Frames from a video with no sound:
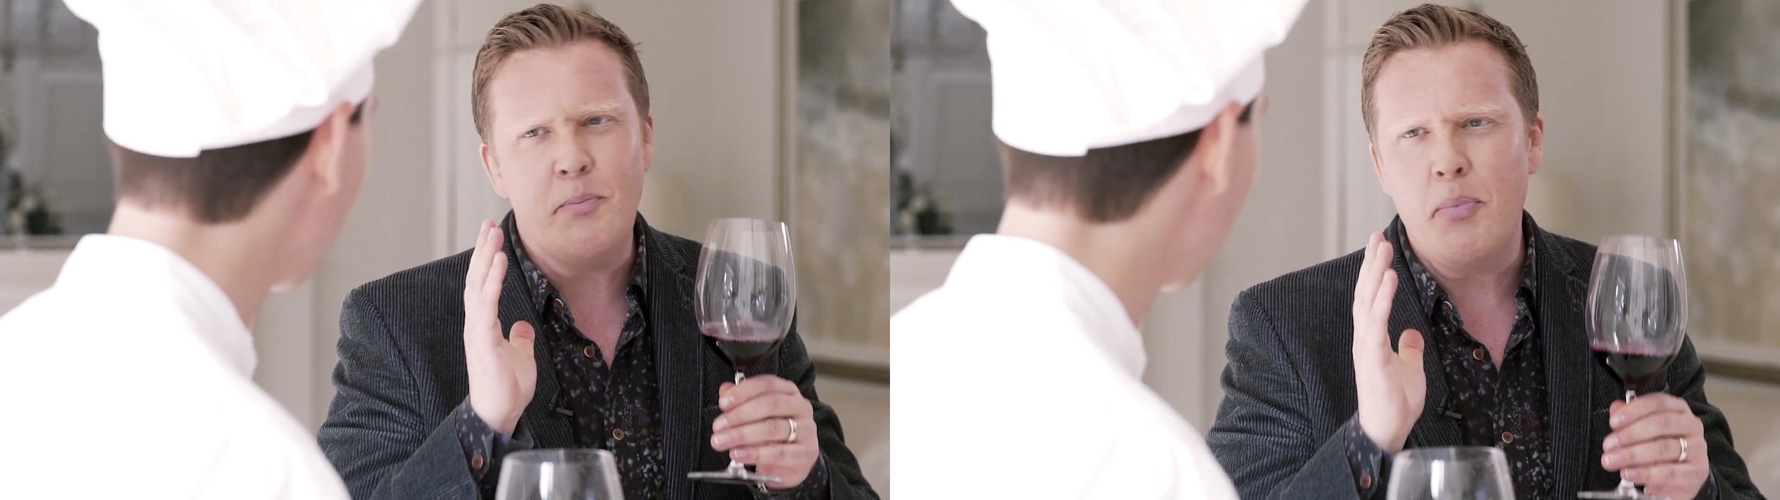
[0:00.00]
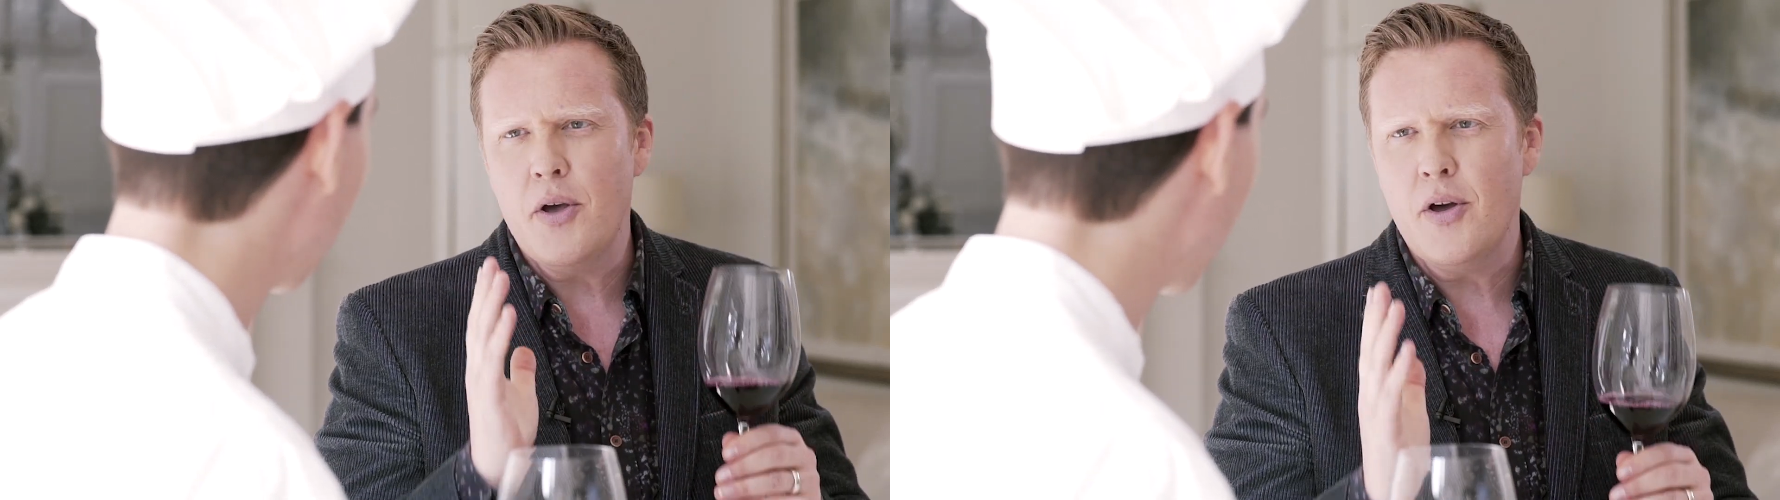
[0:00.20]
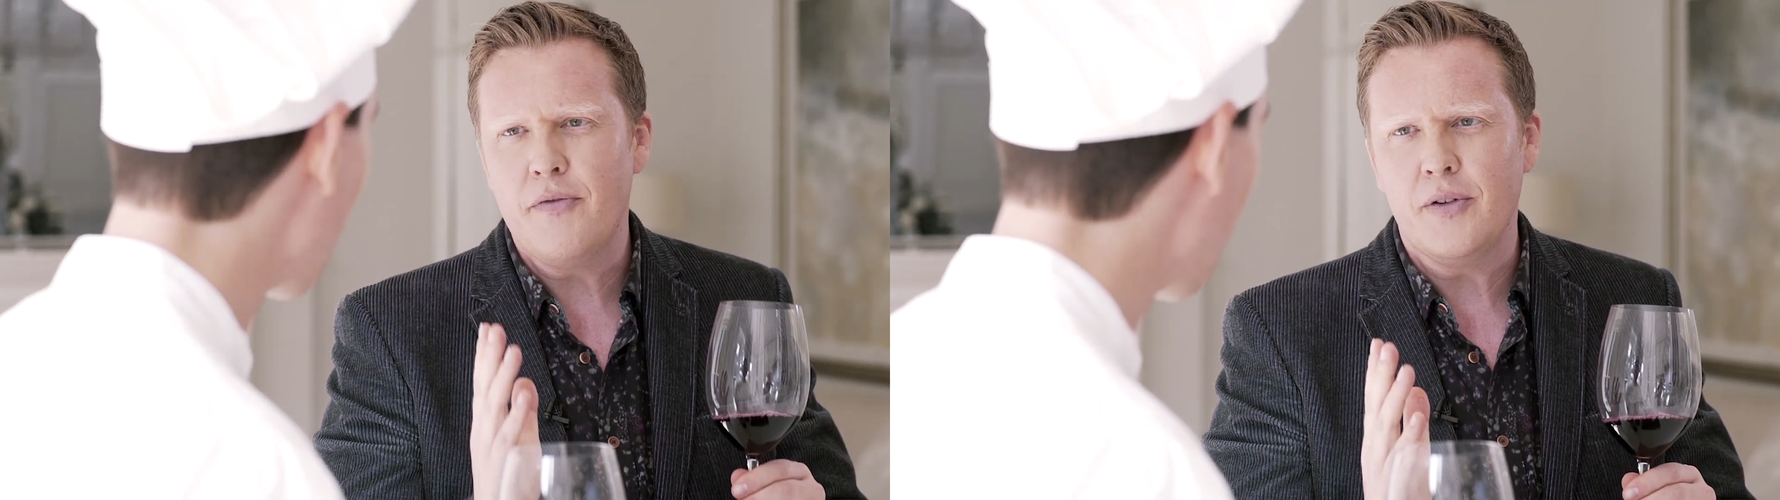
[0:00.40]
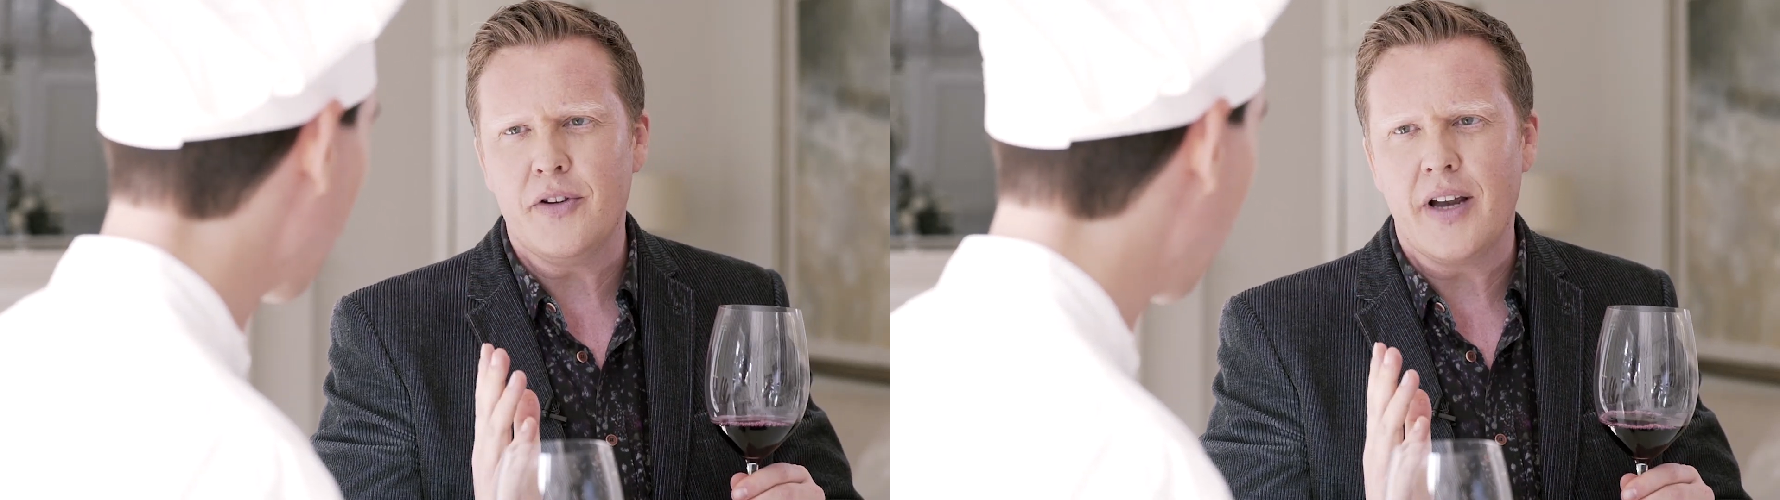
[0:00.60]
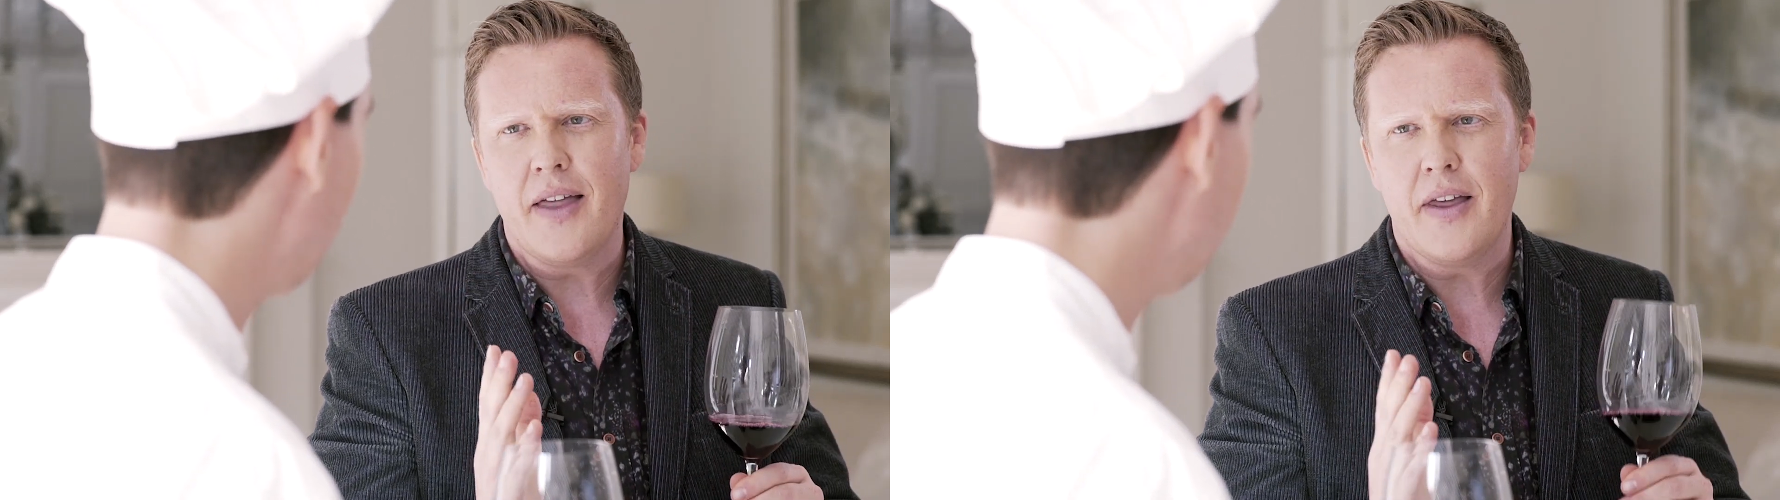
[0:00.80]
beautiful
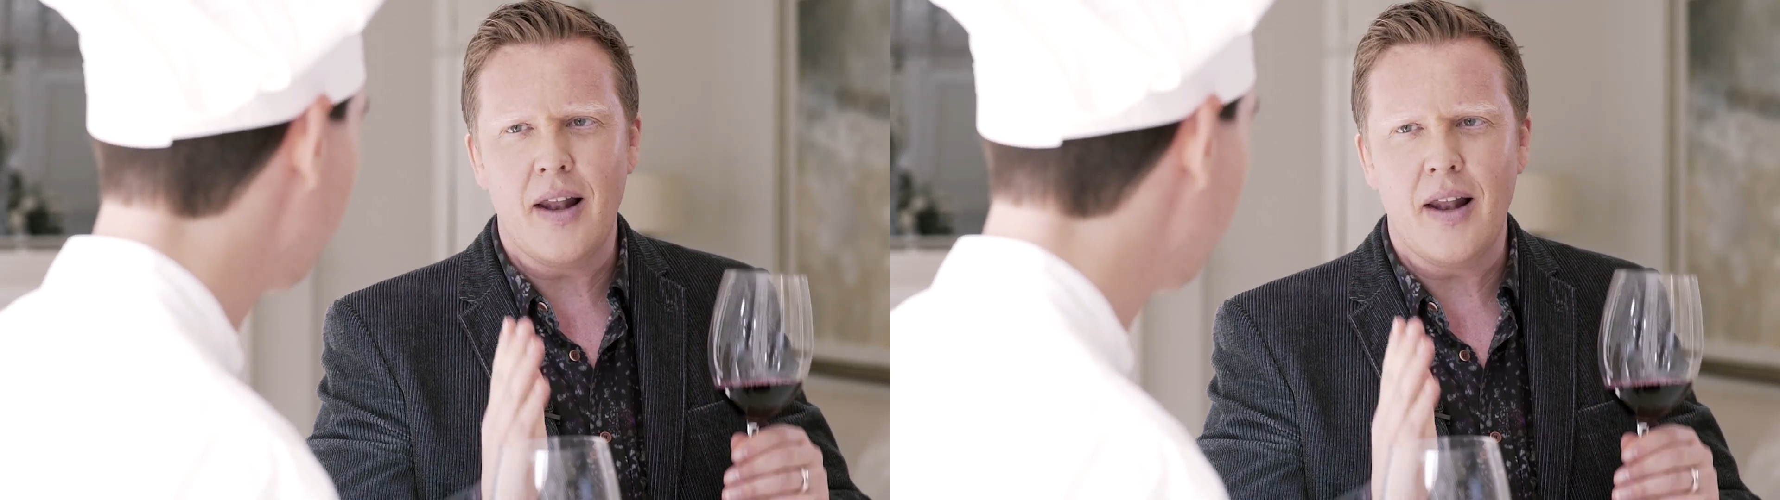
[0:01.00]
together.